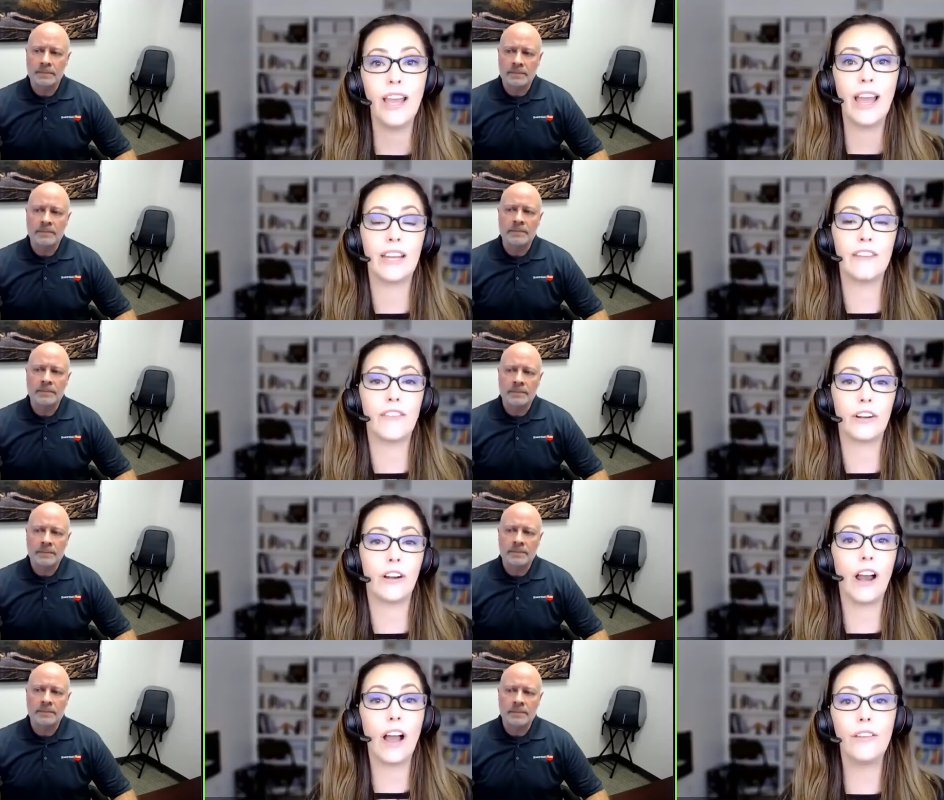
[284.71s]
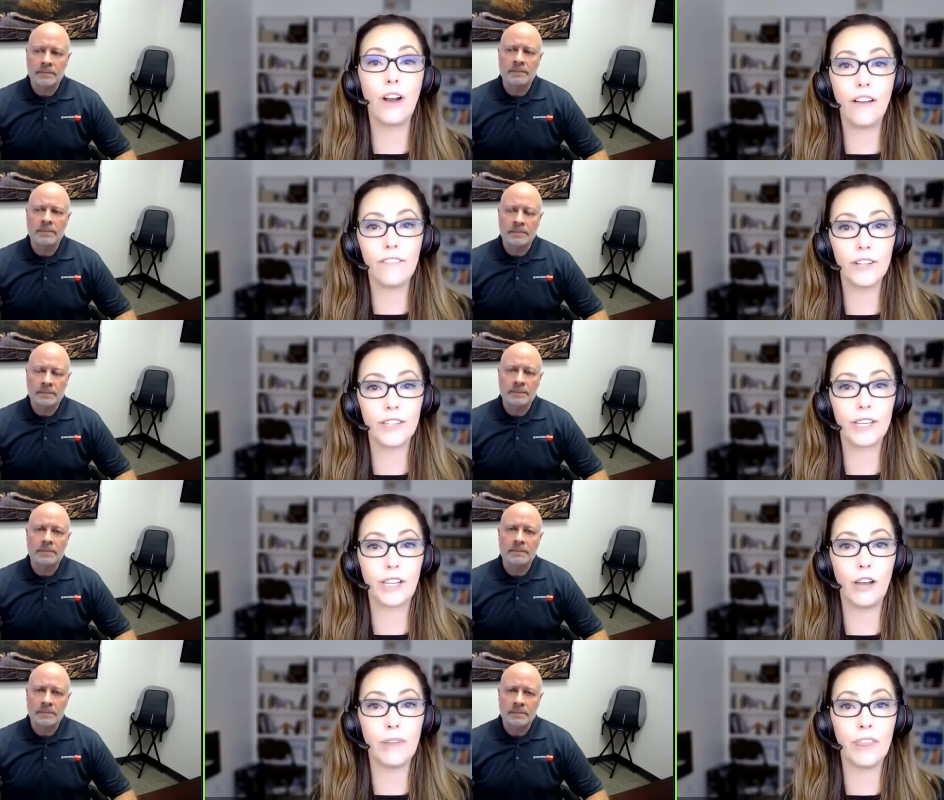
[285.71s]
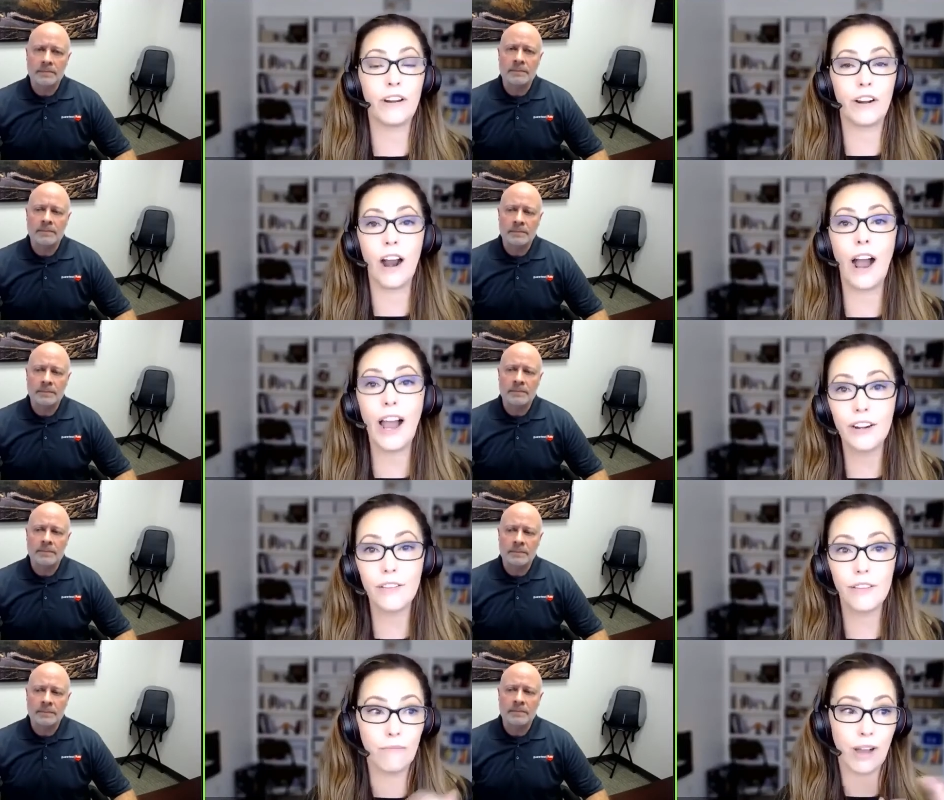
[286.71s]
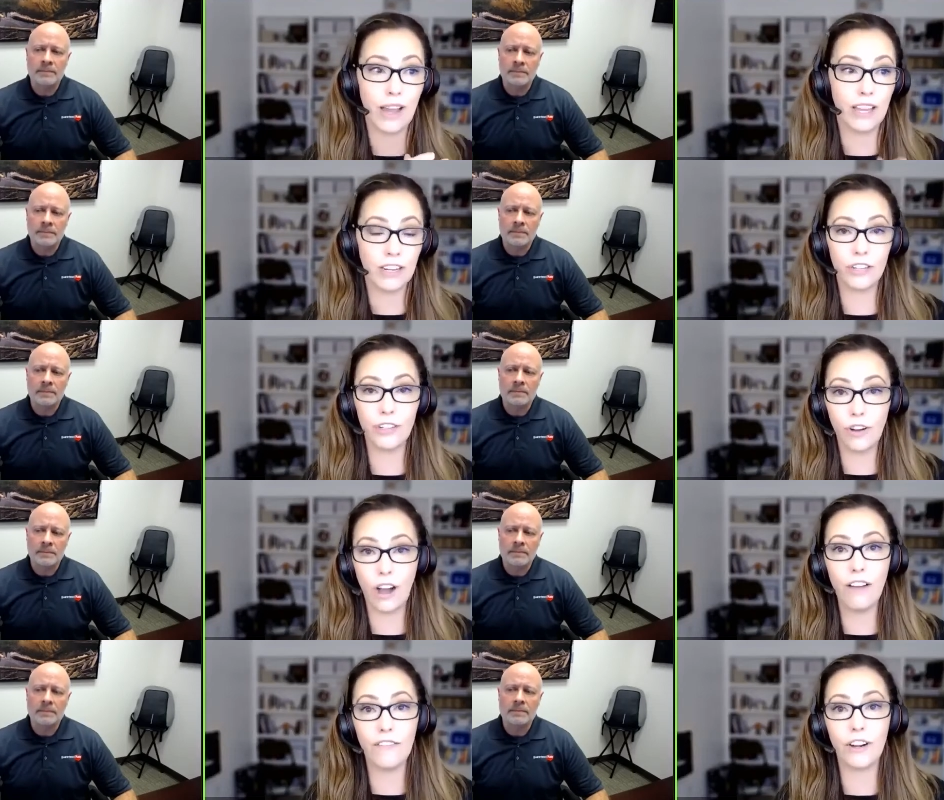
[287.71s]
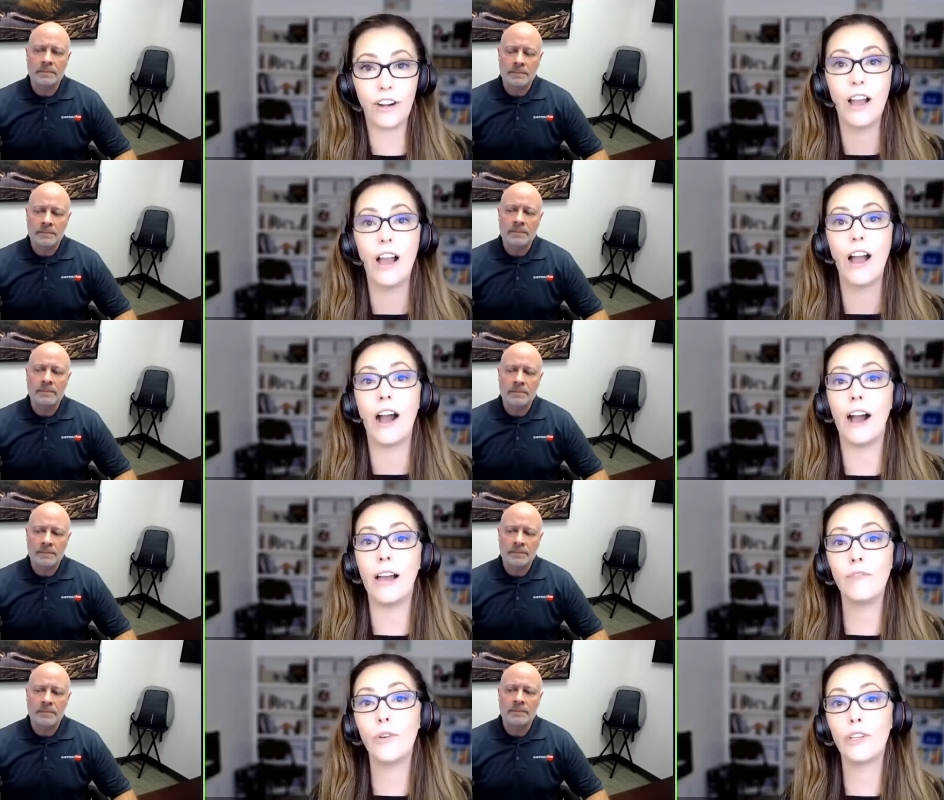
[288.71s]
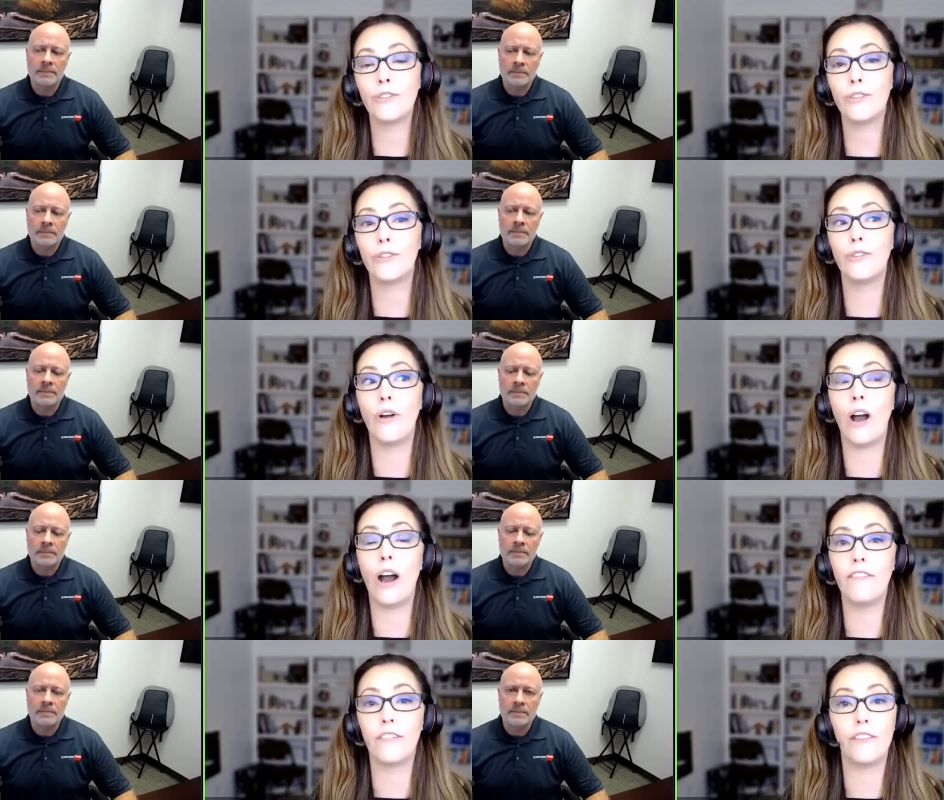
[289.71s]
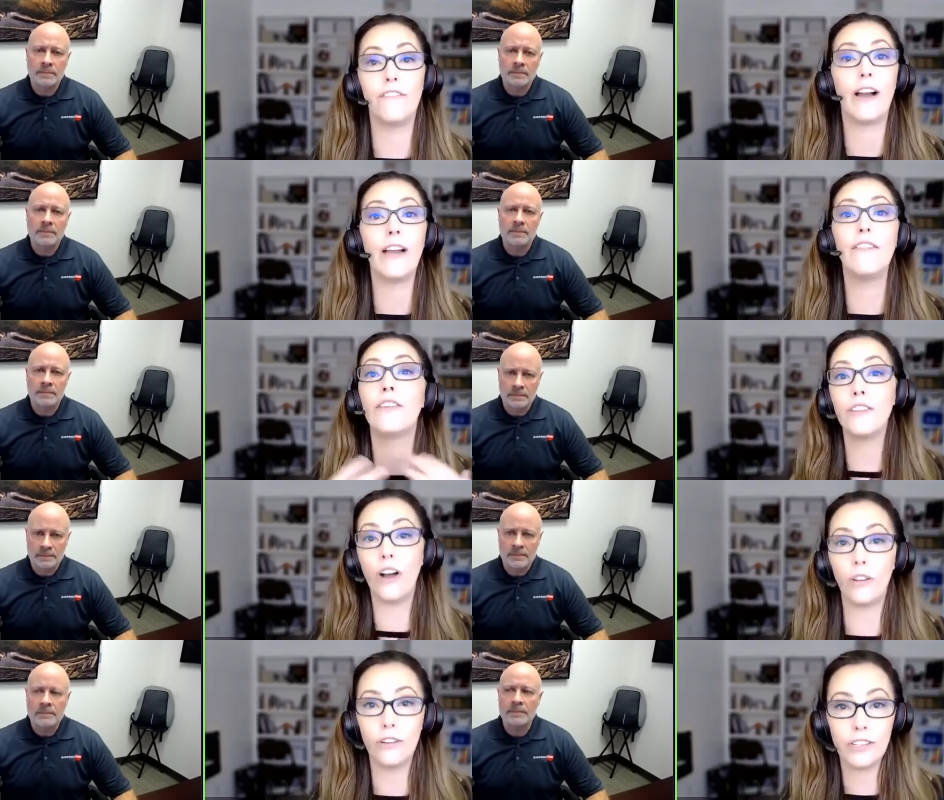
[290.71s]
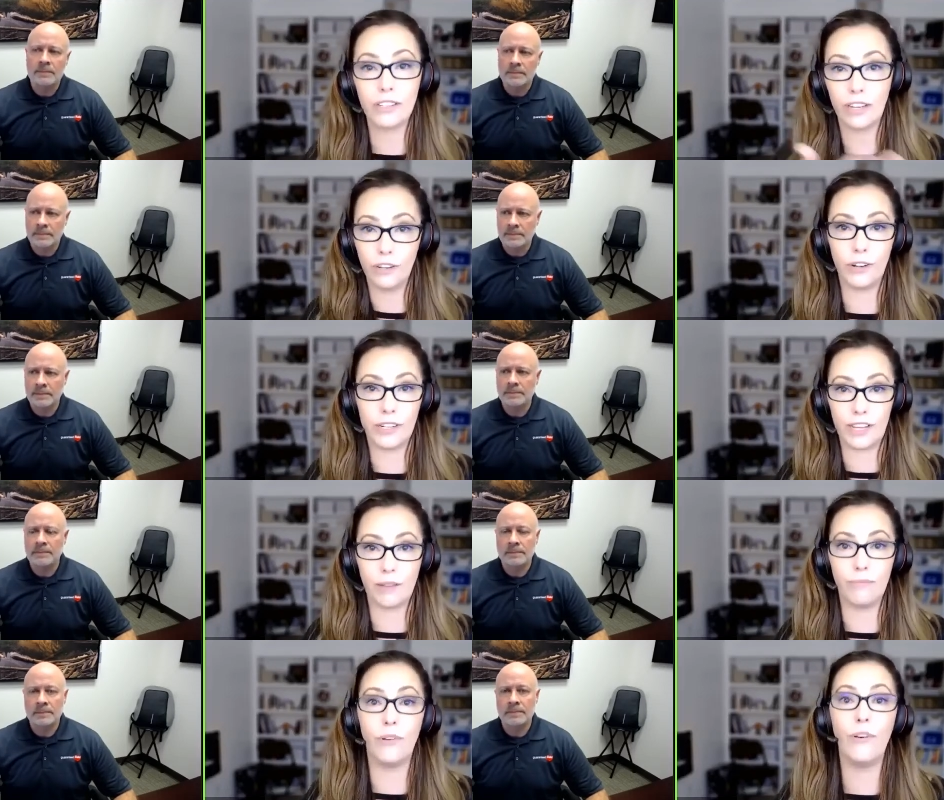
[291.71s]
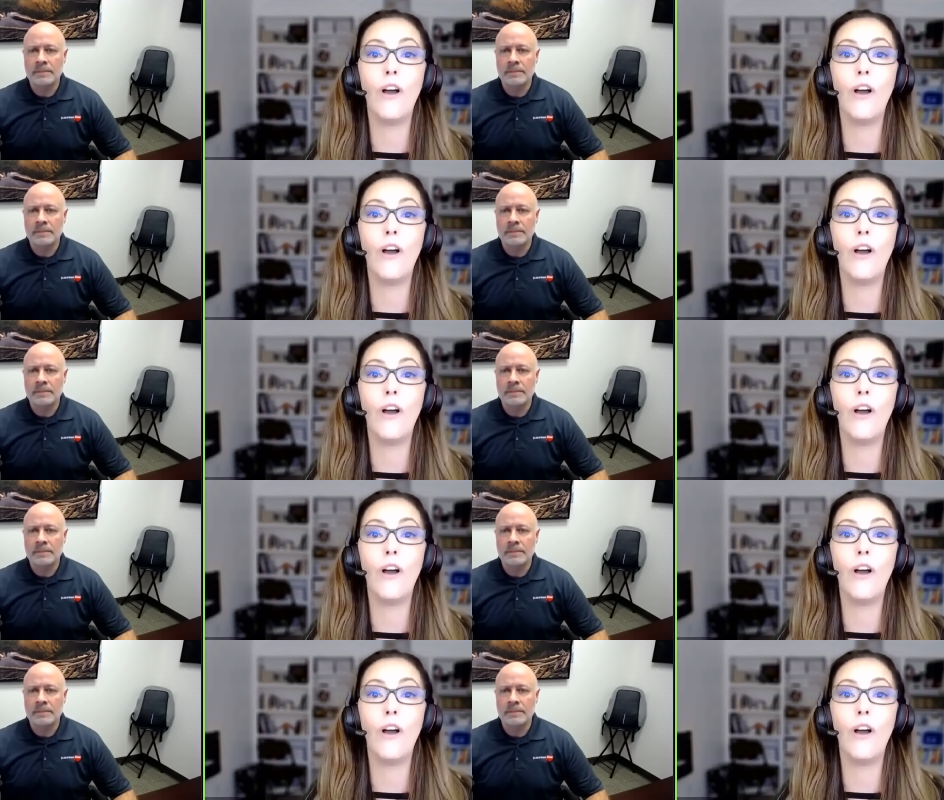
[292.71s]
Speaker 1: And if there are other offers that come in that are higher than my initial offer, I'm going to offer $500 in your example